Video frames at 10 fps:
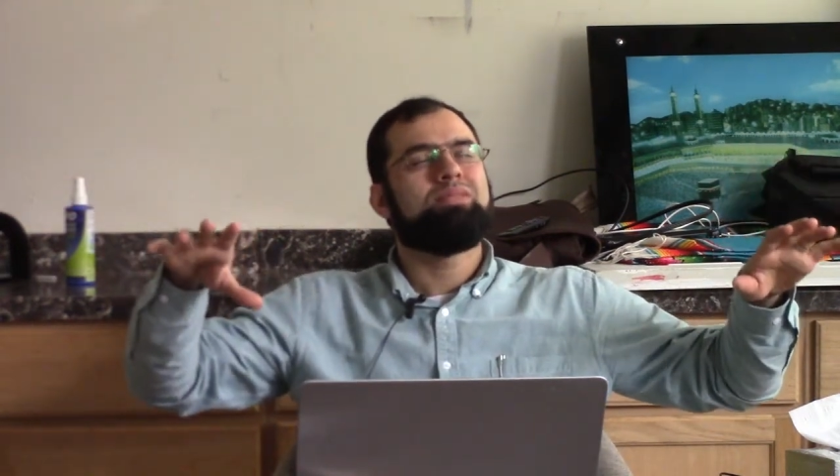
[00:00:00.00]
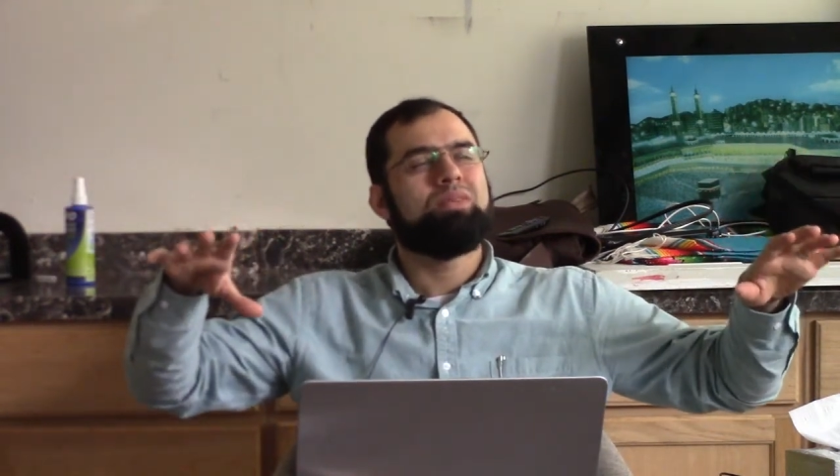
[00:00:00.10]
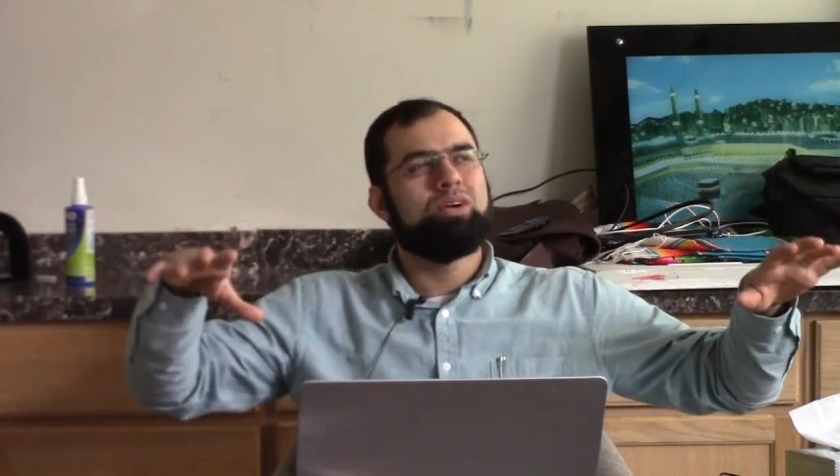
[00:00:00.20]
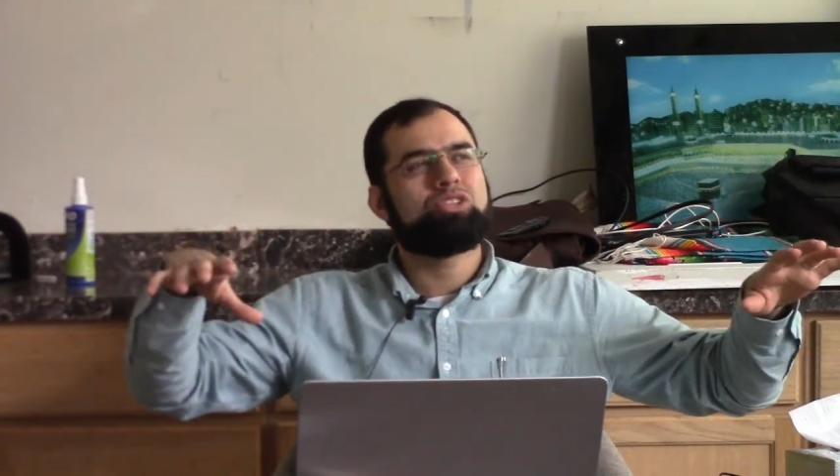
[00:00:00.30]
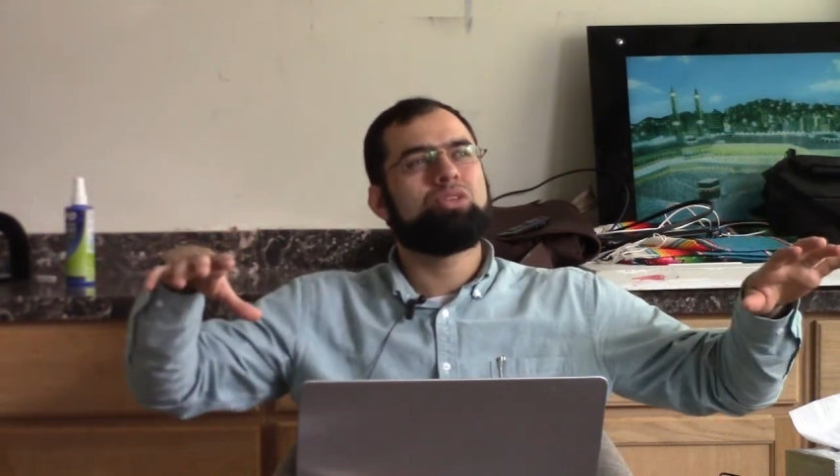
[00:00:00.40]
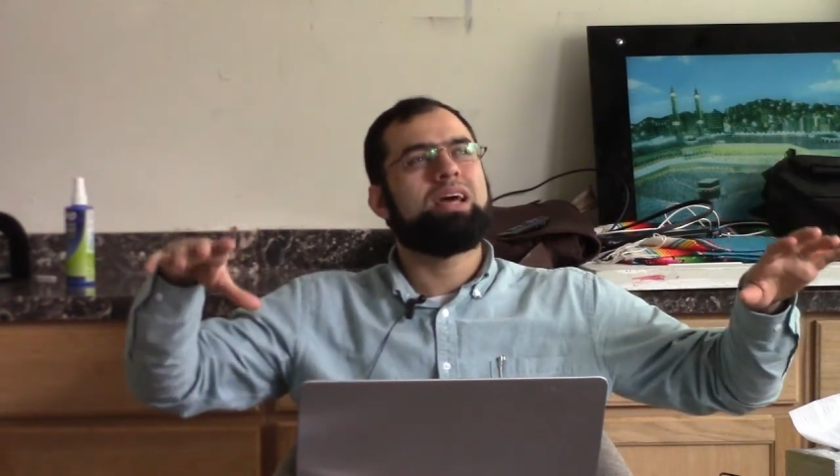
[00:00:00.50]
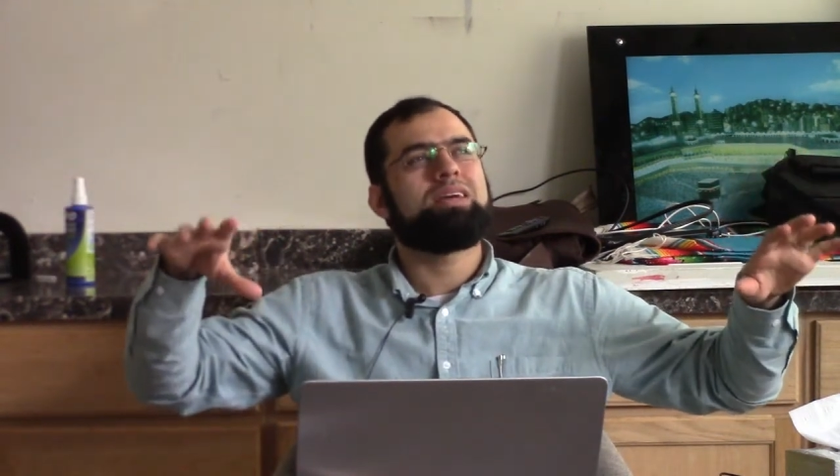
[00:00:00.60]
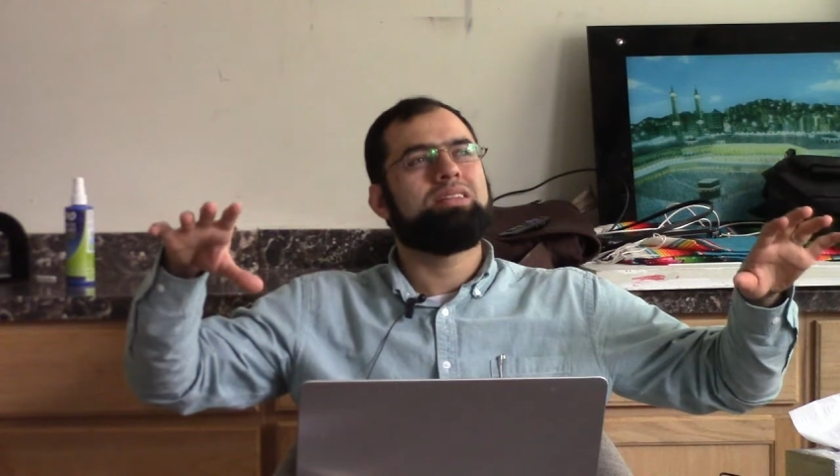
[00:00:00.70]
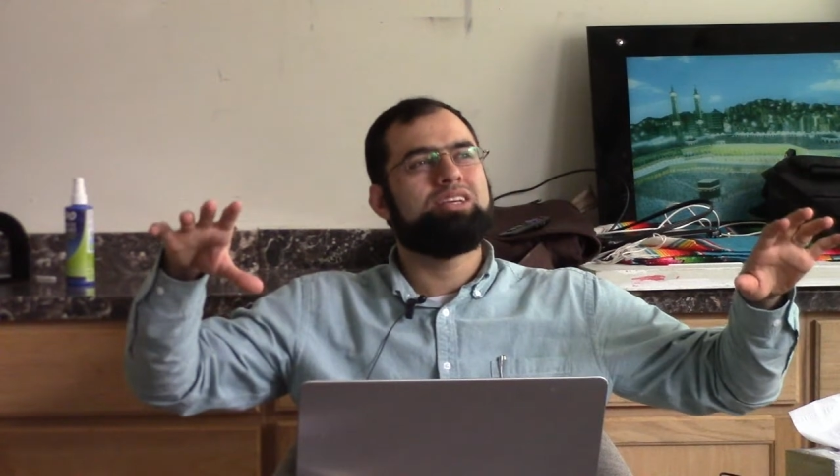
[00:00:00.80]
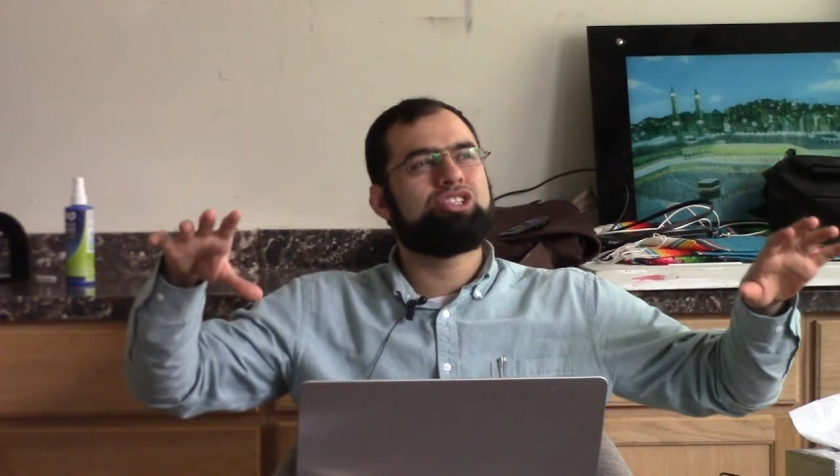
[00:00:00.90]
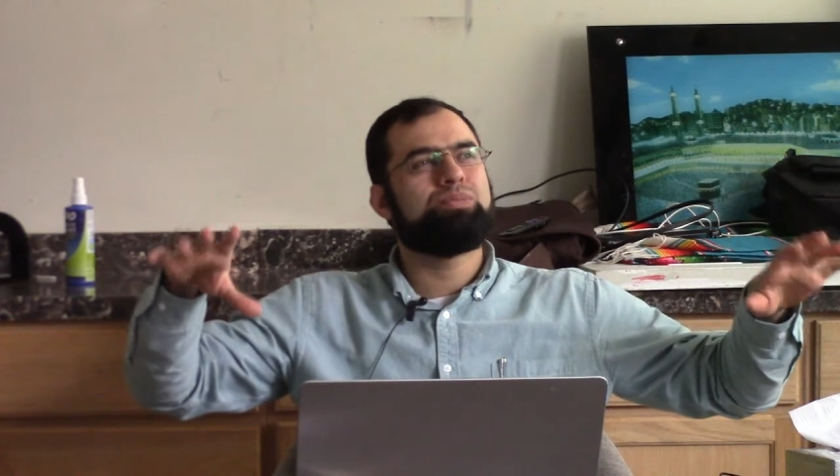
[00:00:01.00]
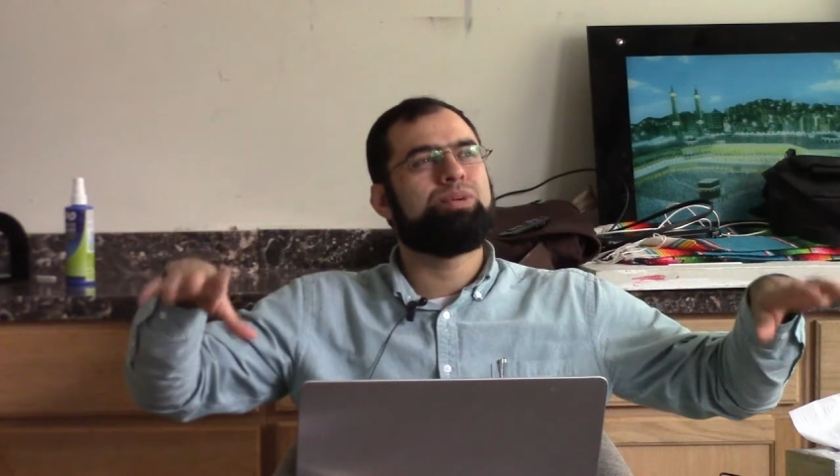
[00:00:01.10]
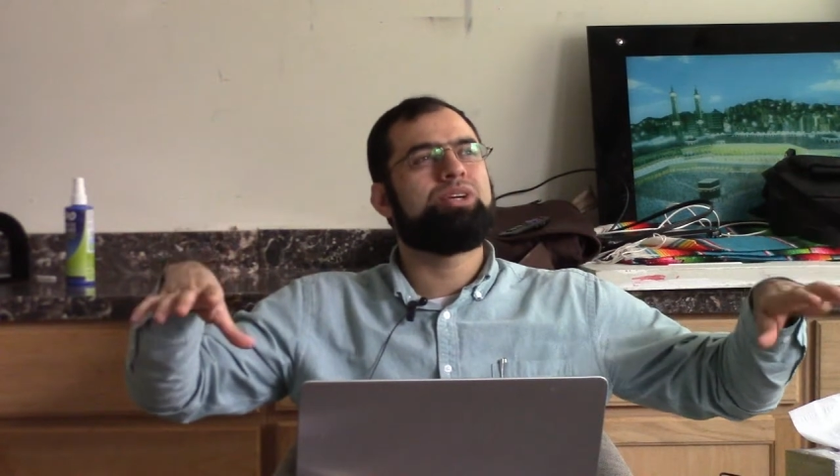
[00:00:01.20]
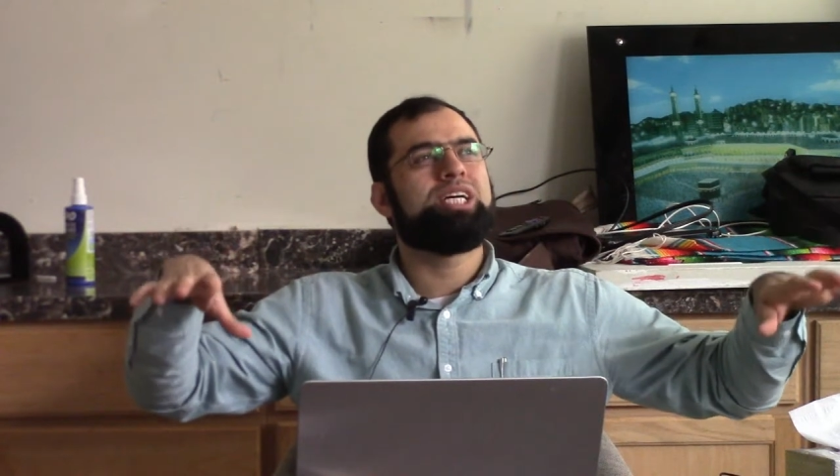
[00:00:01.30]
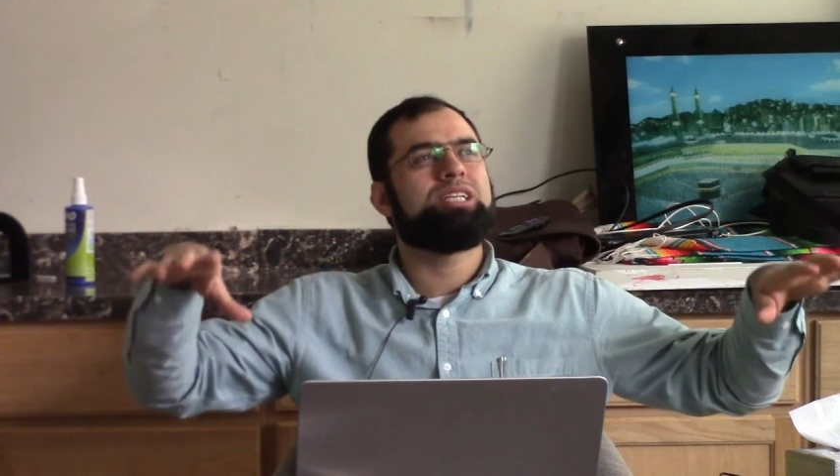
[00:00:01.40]
also like
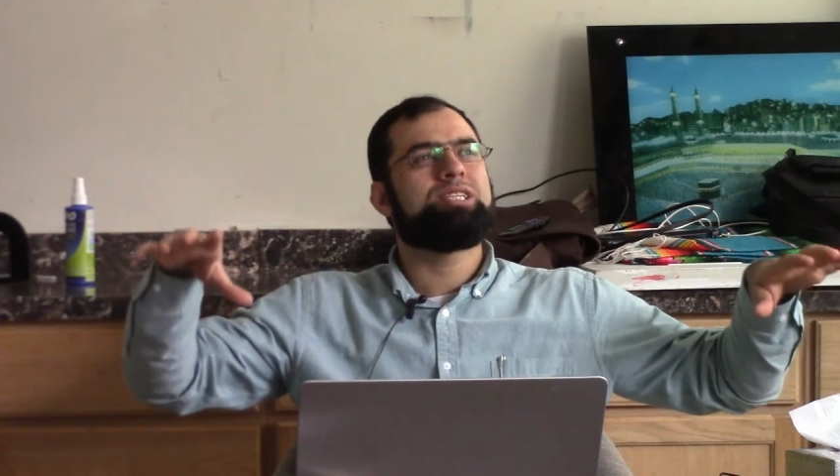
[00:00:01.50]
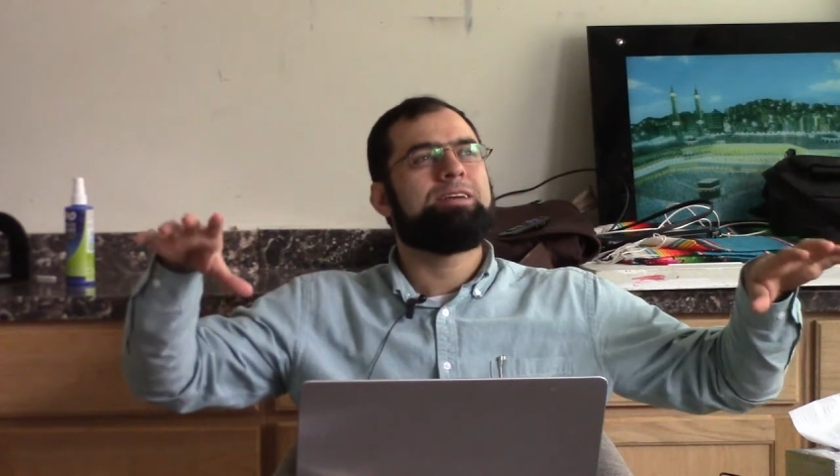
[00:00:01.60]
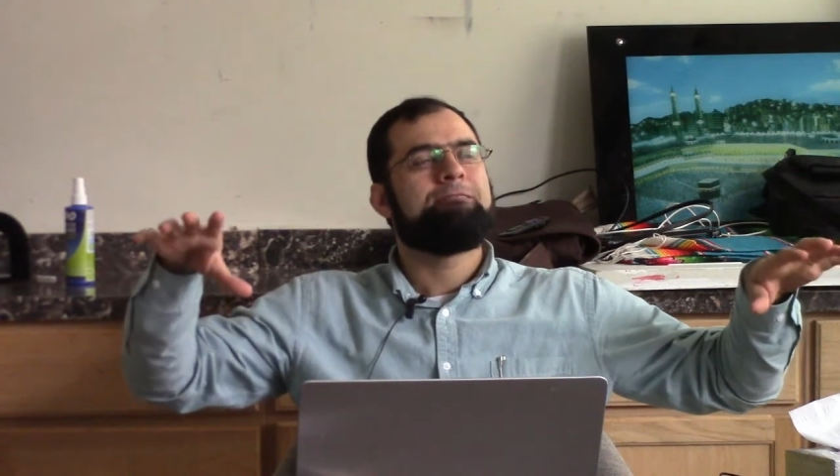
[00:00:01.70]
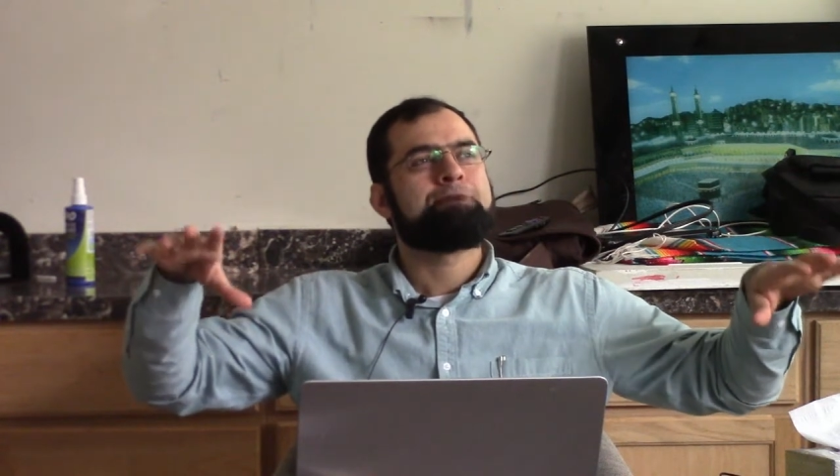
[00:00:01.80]
desperate.